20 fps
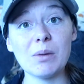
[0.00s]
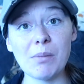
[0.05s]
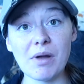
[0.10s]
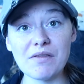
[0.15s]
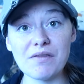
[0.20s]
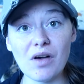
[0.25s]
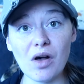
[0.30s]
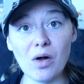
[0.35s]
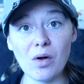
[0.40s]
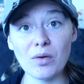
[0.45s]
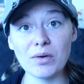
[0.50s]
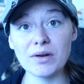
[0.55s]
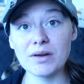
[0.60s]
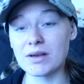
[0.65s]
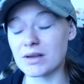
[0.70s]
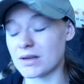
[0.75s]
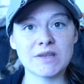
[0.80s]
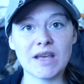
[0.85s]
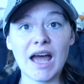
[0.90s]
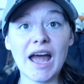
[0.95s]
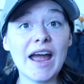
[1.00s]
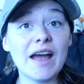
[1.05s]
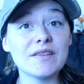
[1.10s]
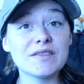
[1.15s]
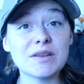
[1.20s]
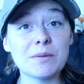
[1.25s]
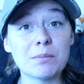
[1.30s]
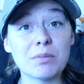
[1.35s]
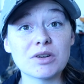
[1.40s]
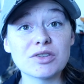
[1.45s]
my phone, I
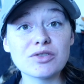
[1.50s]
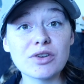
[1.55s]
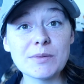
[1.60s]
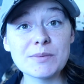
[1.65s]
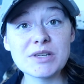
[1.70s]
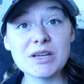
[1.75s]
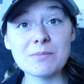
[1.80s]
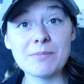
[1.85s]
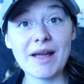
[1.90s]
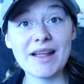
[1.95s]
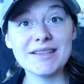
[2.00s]
have some prescription